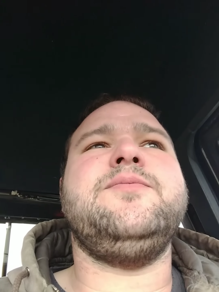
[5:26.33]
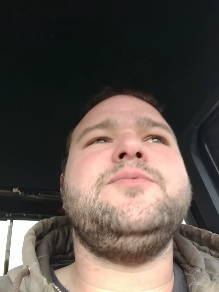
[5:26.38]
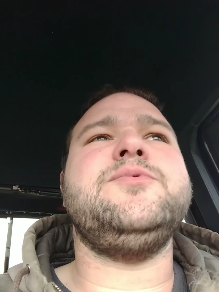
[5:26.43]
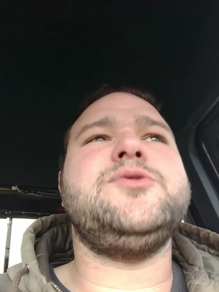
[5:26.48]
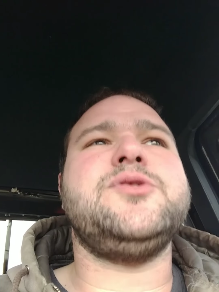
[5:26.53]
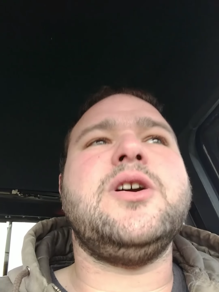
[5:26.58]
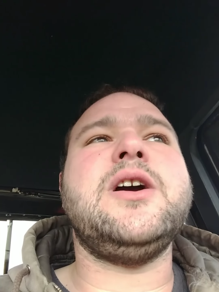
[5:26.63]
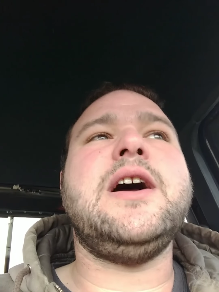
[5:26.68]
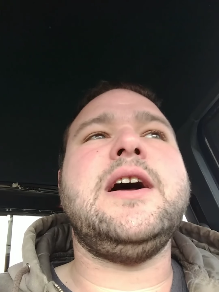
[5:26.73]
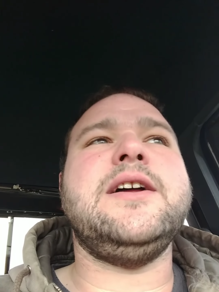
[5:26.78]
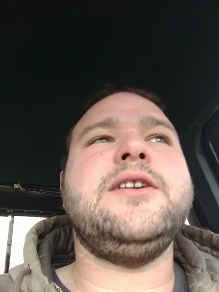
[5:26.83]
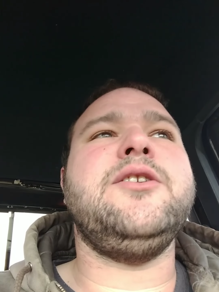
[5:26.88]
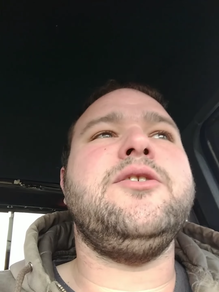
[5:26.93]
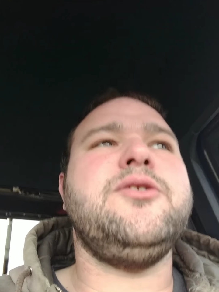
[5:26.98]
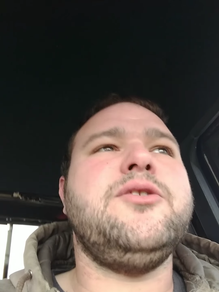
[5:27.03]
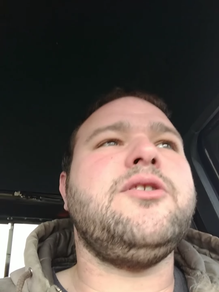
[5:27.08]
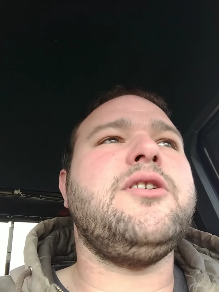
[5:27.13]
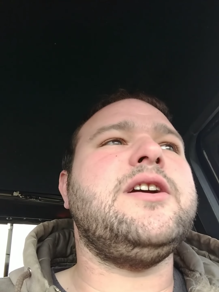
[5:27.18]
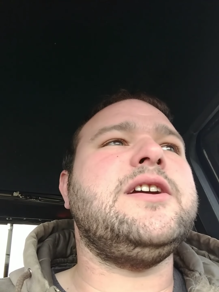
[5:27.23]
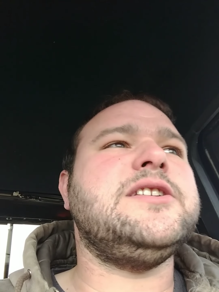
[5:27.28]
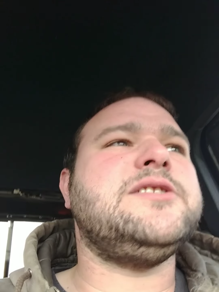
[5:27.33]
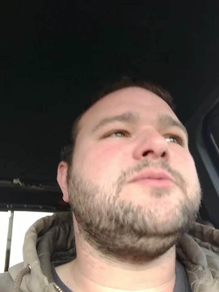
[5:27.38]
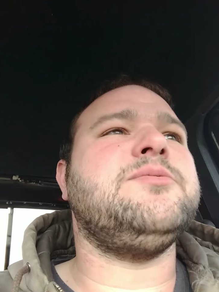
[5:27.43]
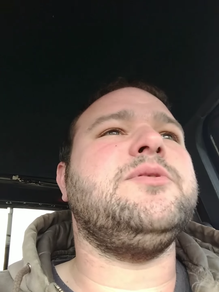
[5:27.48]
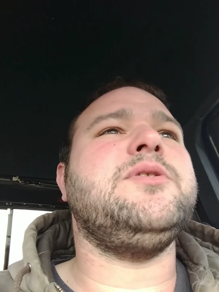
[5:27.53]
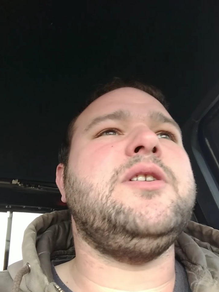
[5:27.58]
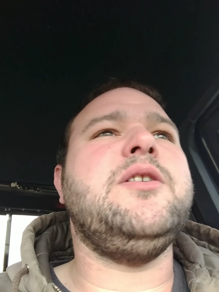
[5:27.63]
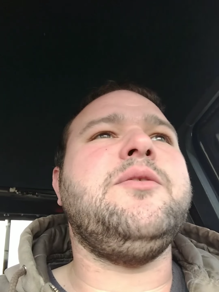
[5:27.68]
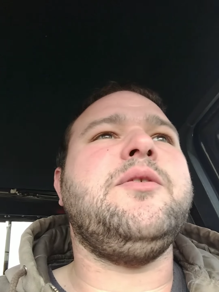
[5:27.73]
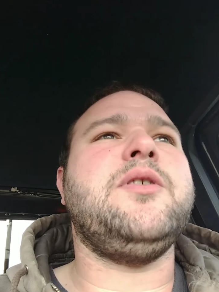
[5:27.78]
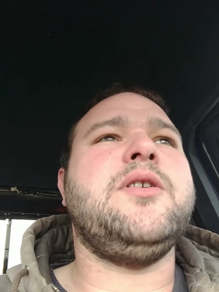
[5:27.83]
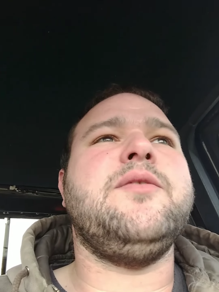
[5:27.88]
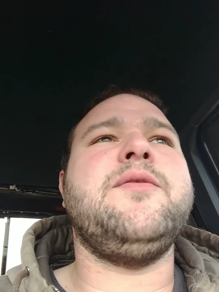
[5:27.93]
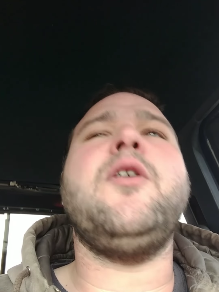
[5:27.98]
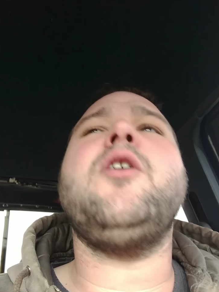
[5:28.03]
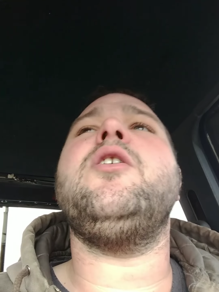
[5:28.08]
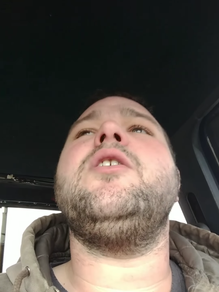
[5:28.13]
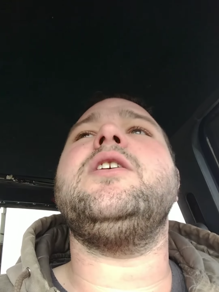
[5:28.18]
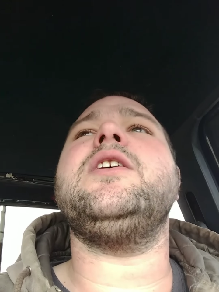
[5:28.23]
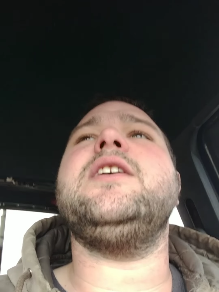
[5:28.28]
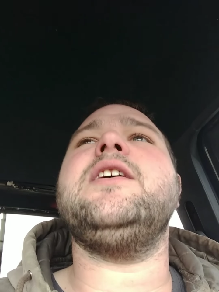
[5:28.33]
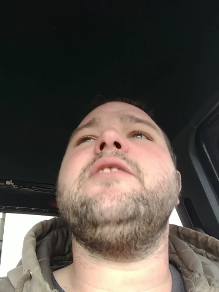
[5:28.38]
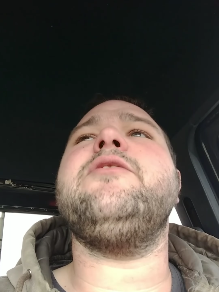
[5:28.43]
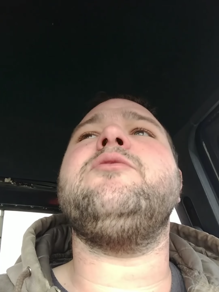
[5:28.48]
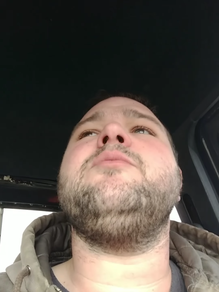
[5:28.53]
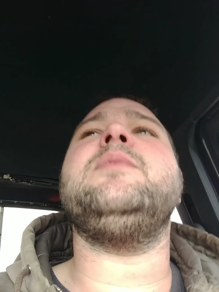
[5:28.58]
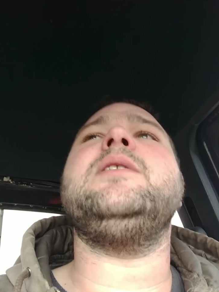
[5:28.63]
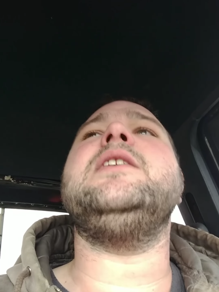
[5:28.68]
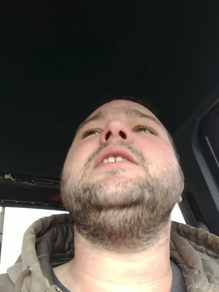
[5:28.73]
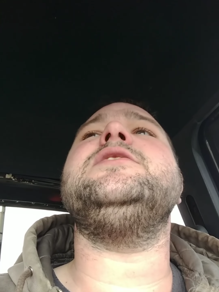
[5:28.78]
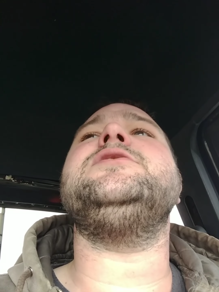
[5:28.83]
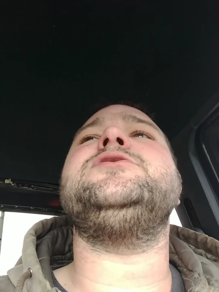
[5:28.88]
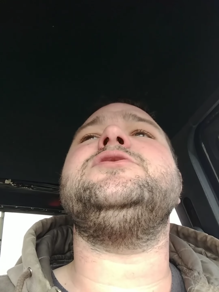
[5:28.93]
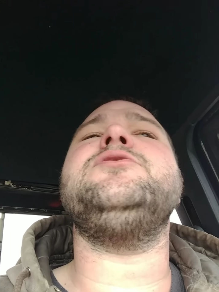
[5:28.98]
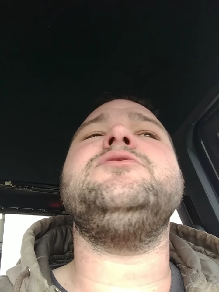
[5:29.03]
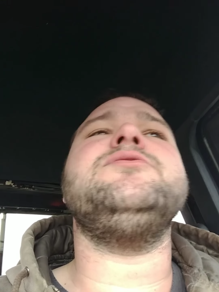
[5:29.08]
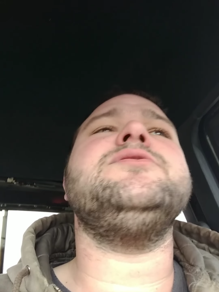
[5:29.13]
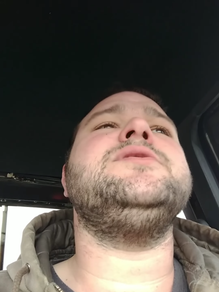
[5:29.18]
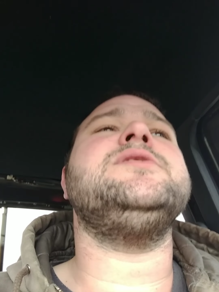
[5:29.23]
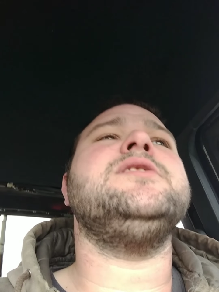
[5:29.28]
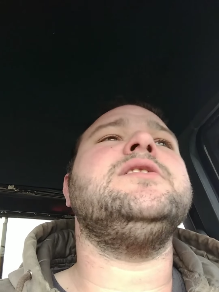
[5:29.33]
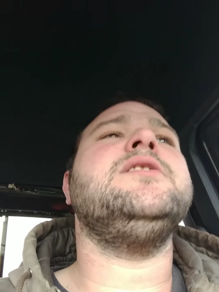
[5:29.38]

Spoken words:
dry, no grease, it would have already given me issues.